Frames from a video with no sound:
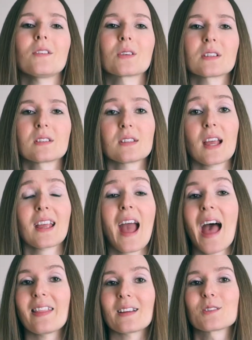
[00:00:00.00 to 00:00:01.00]
You could say,
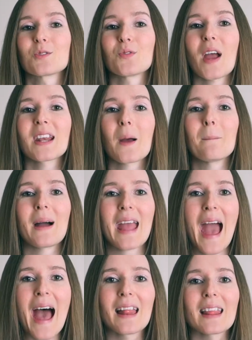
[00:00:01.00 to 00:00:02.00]
yeah, that's right up my
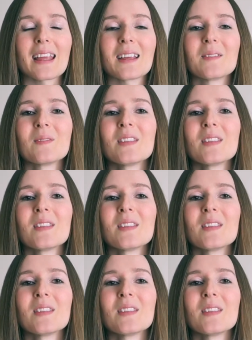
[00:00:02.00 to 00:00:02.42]
alley.